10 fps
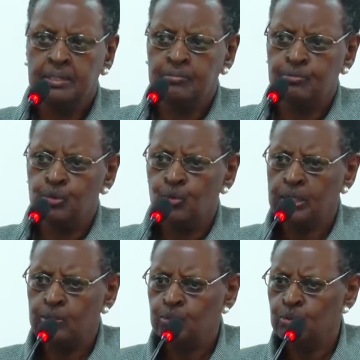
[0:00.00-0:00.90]
if you
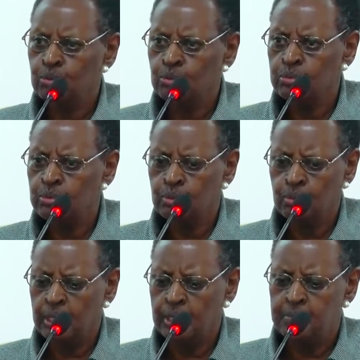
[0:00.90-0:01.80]
want to
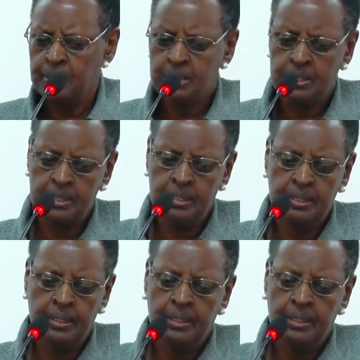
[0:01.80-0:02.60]
do ABC,